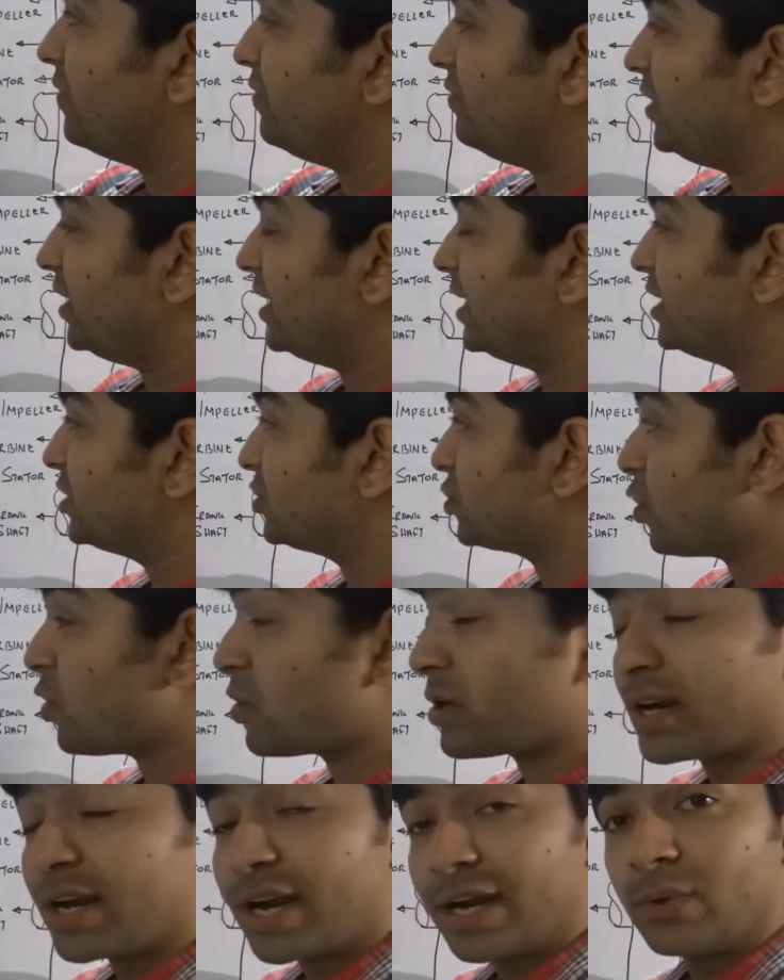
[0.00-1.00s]
the
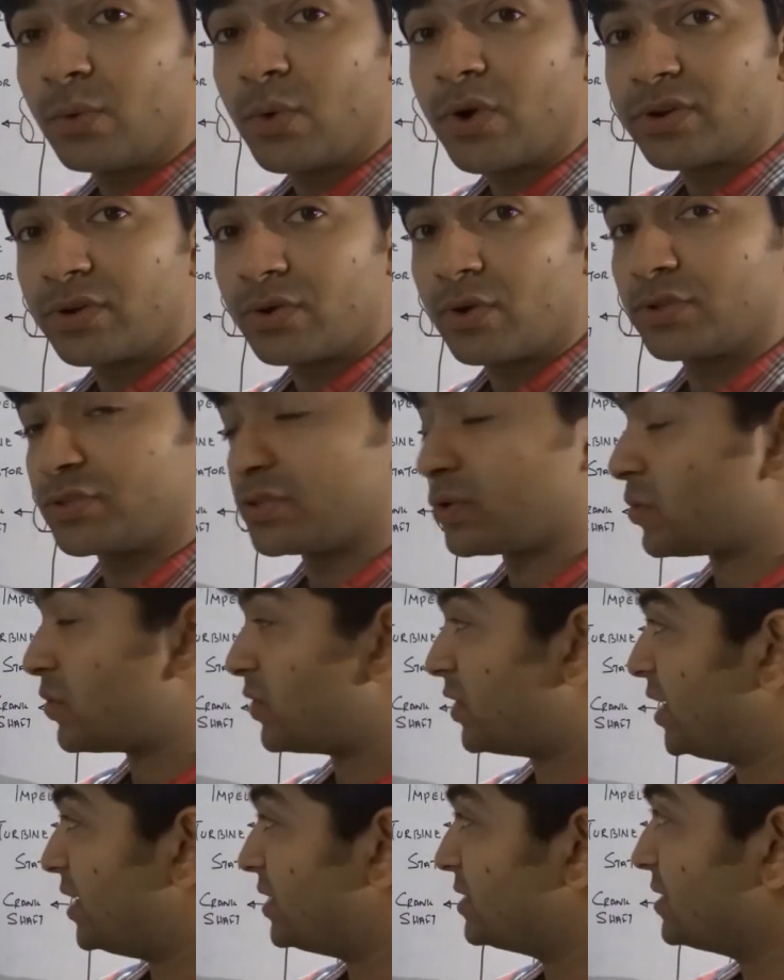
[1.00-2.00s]
torque converter also
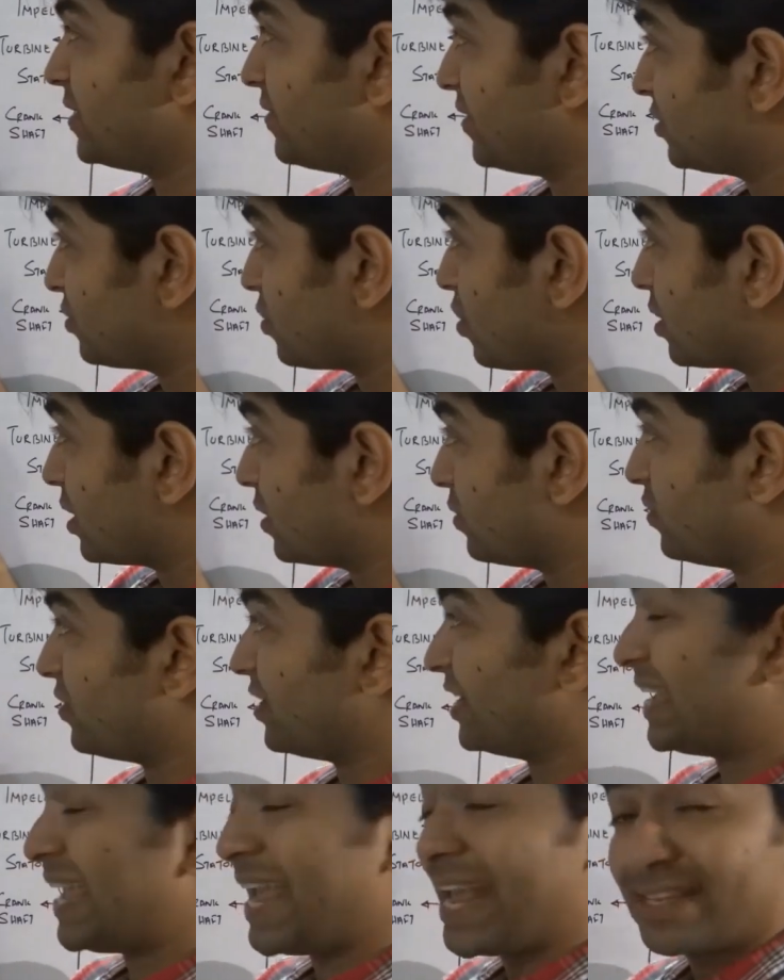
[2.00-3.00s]
rotates. The torque
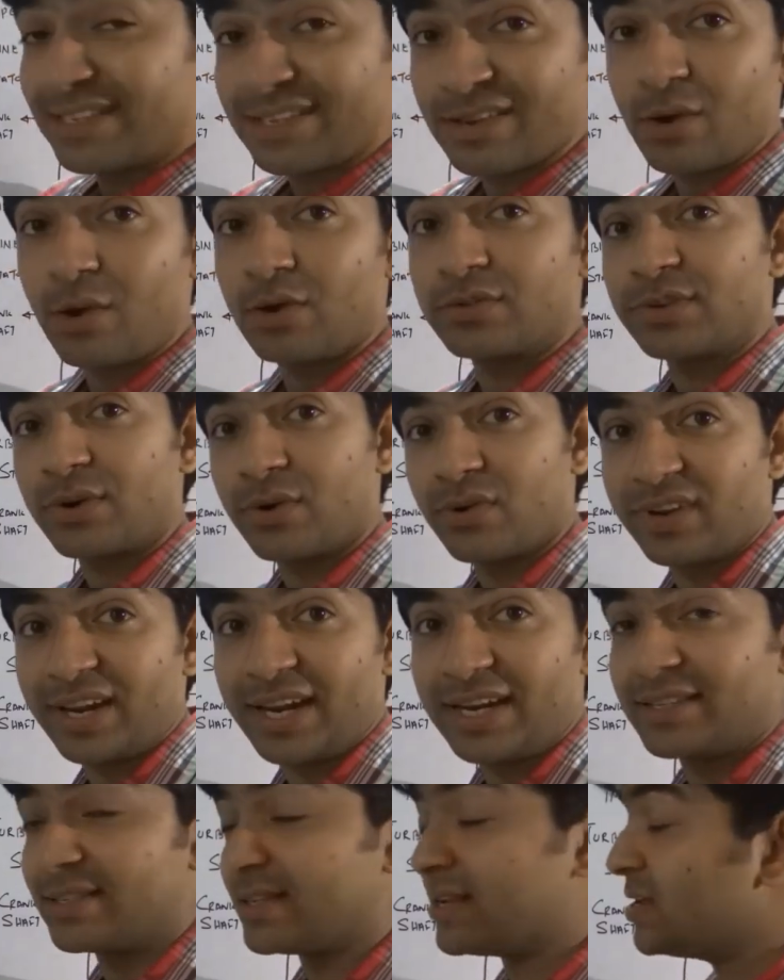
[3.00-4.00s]
converter casing also
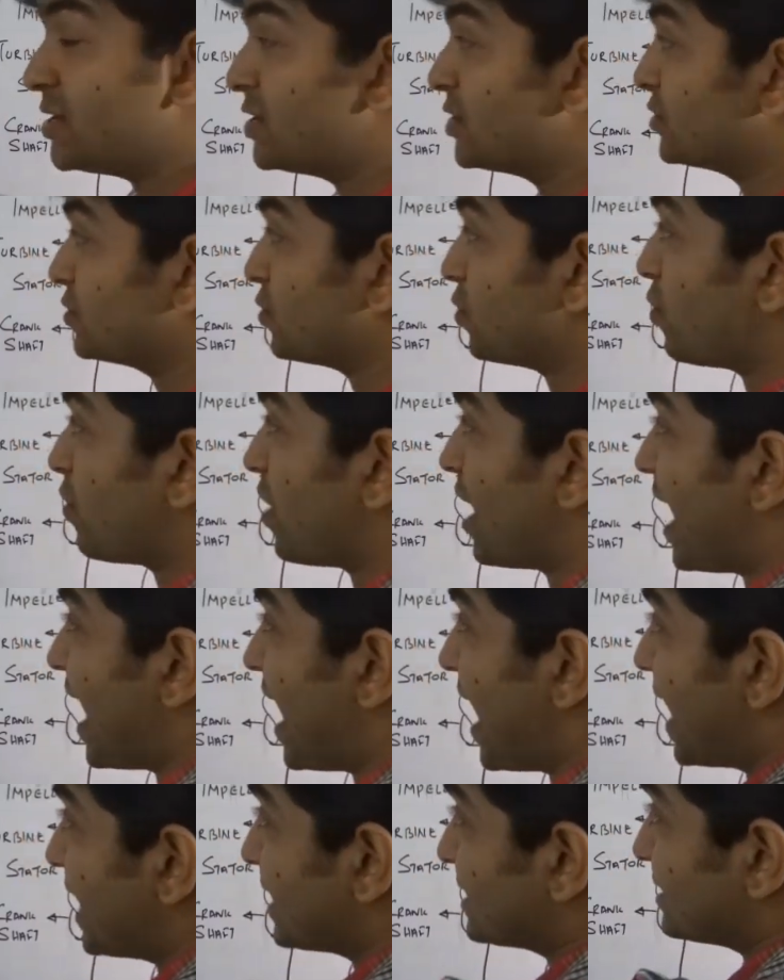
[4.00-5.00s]
rotates. So
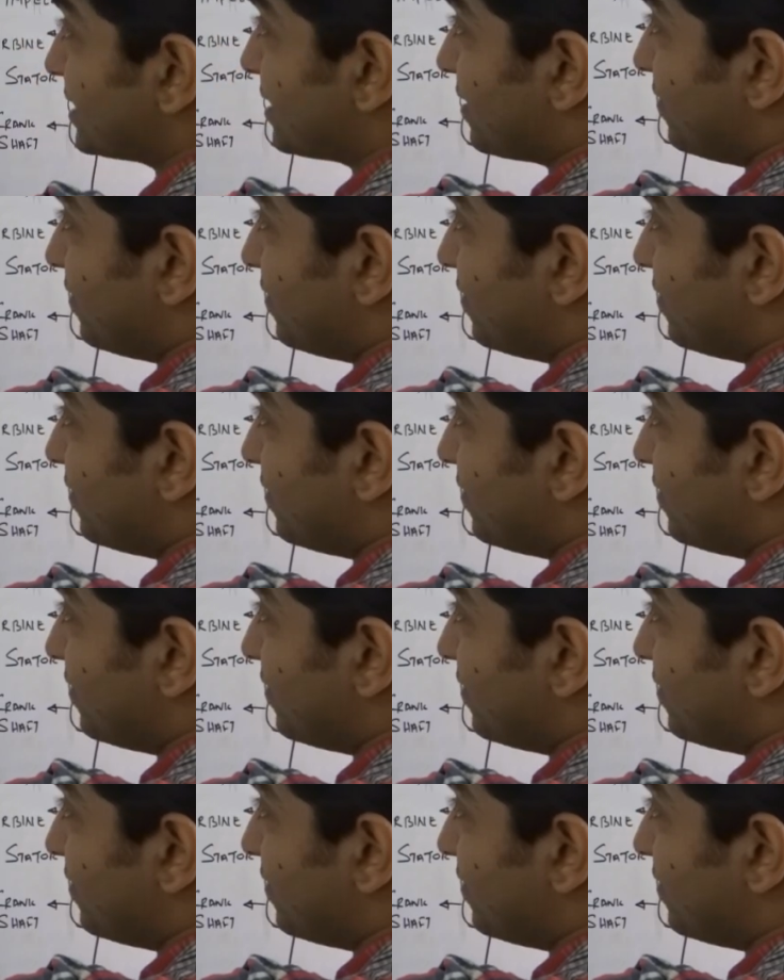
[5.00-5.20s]
as